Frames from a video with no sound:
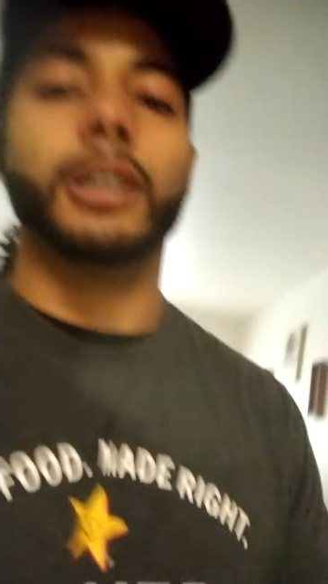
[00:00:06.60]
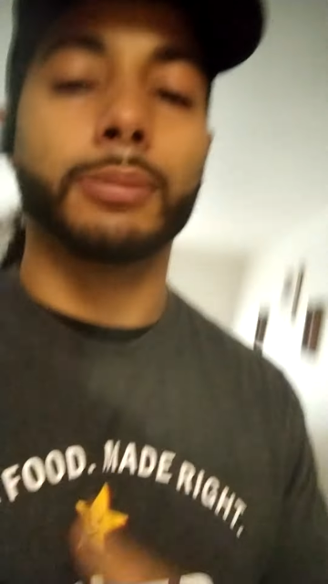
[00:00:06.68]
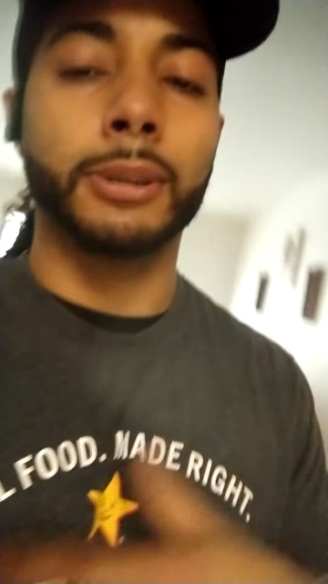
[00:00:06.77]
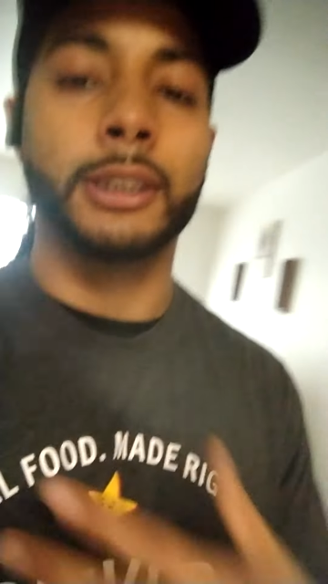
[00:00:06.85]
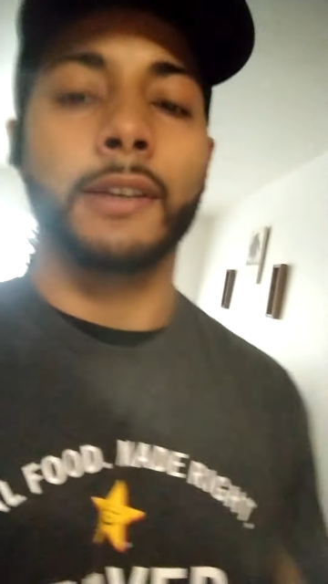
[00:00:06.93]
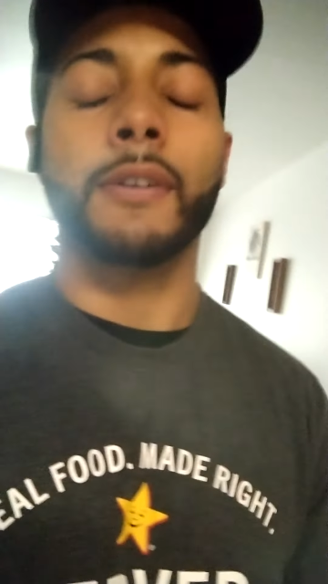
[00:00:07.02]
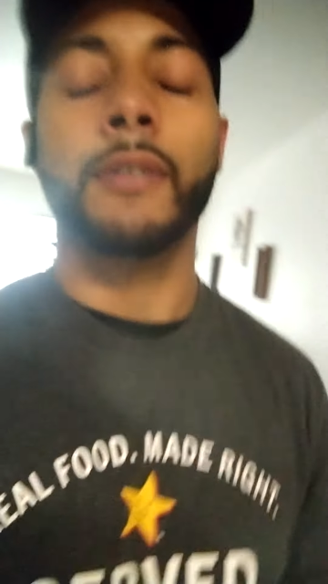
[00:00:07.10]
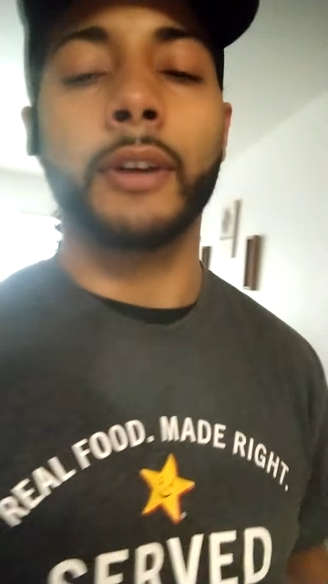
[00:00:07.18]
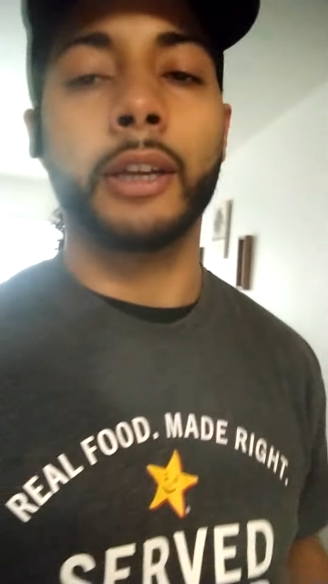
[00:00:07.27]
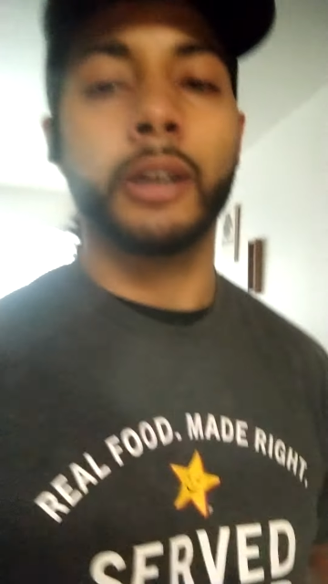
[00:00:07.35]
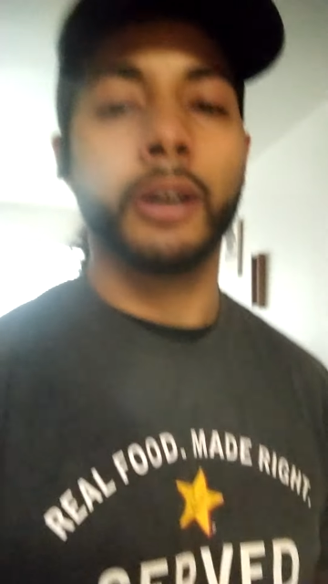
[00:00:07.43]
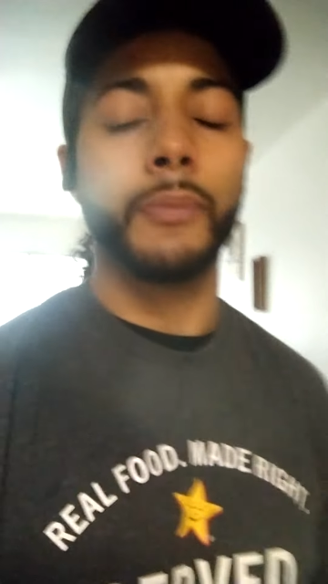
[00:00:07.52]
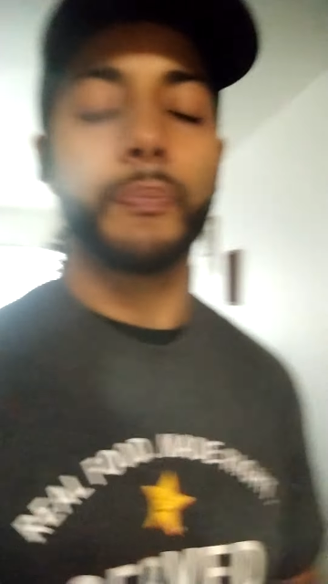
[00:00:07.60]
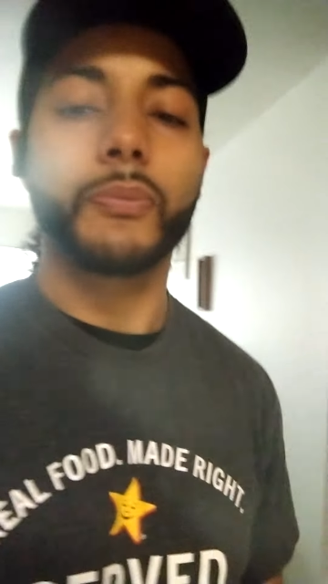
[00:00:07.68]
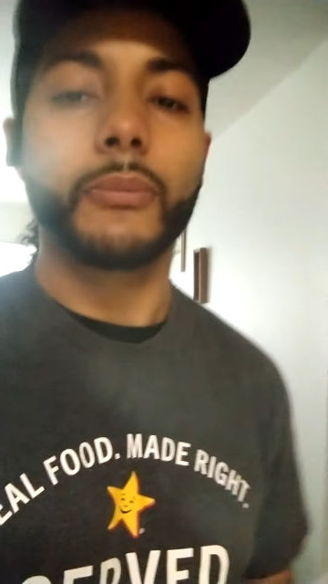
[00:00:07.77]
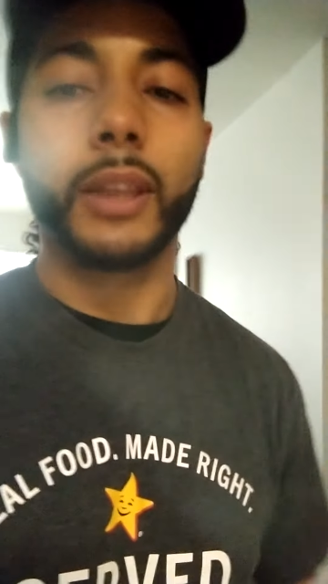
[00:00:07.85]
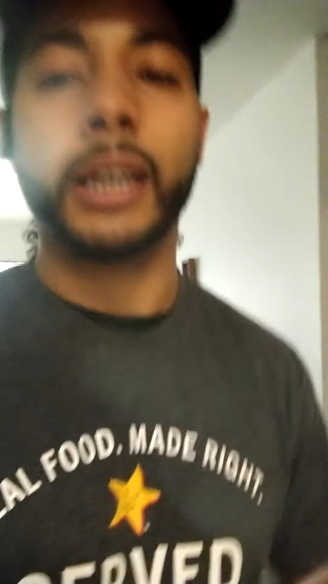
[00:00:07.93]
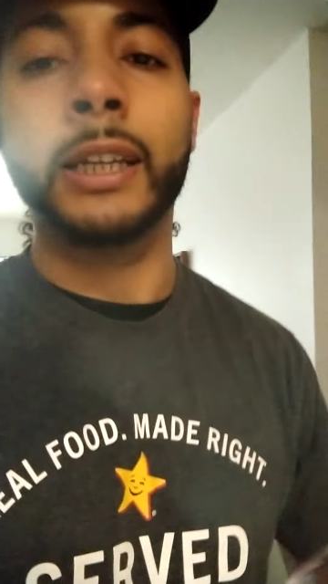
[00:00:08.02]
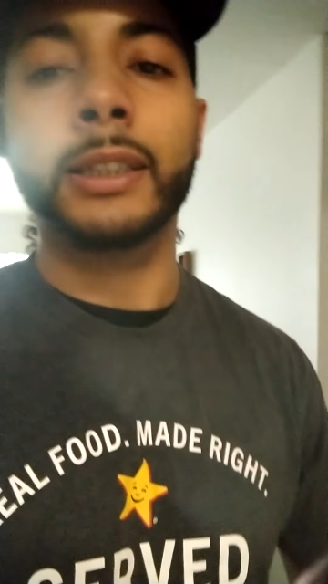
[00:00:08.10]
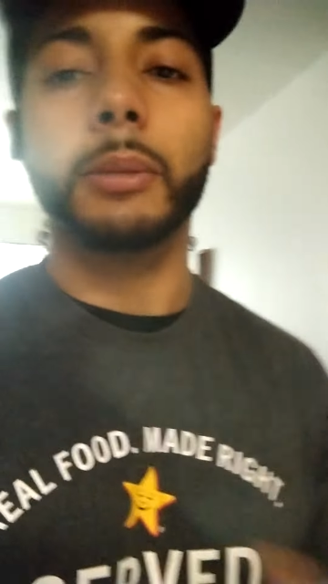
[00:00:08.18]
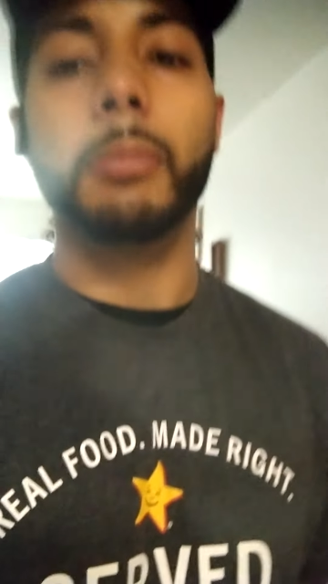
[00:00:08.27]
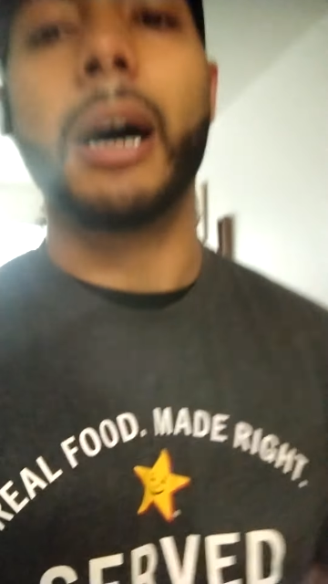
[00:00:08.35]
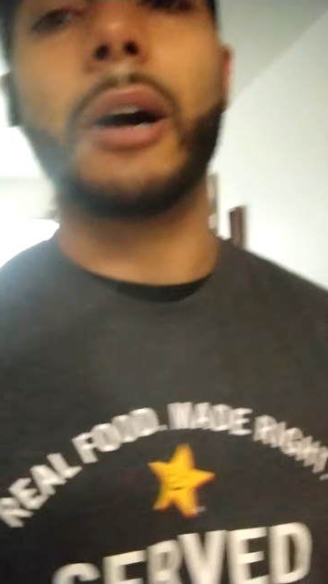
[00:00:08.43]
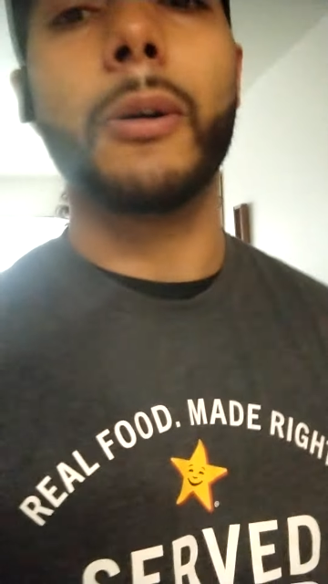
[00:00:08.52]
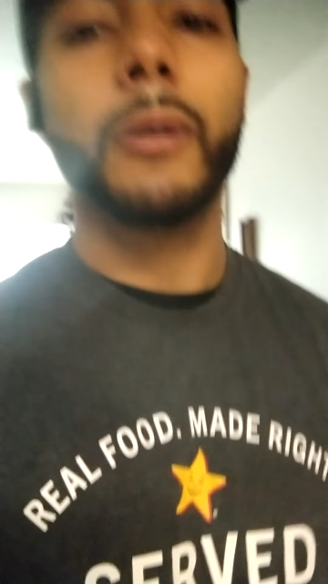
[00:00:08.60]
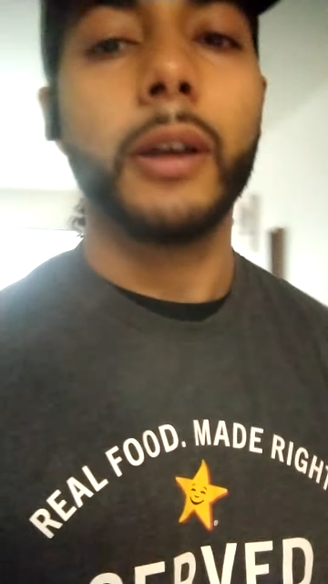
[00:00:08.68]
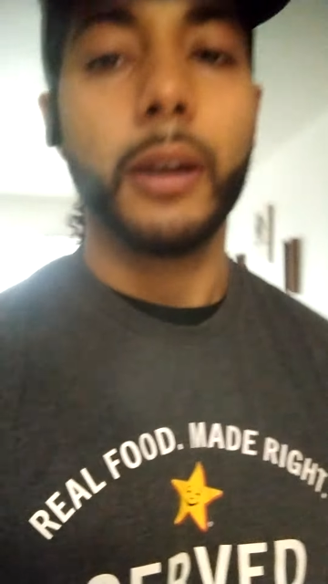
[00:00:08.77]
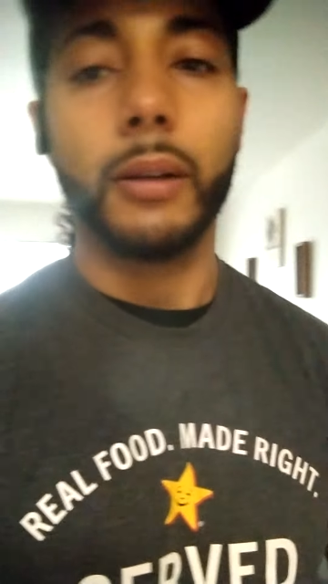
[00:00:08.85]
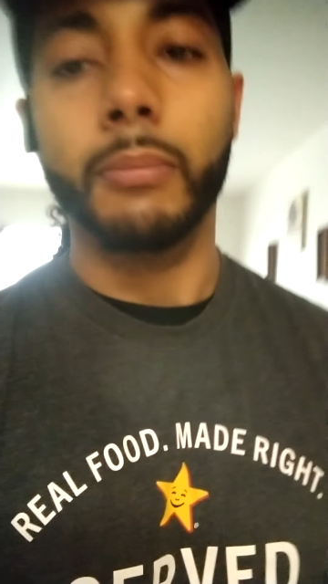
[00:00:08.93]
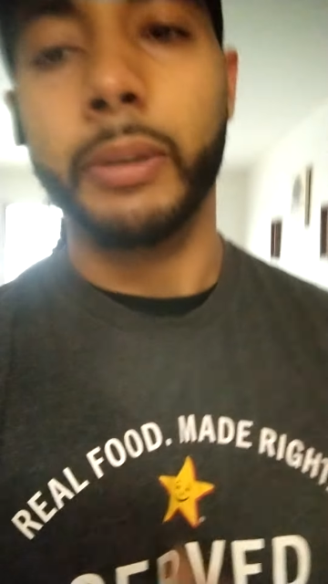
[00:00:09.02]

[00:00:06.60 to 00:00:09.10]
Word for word: to be a specific video. It is about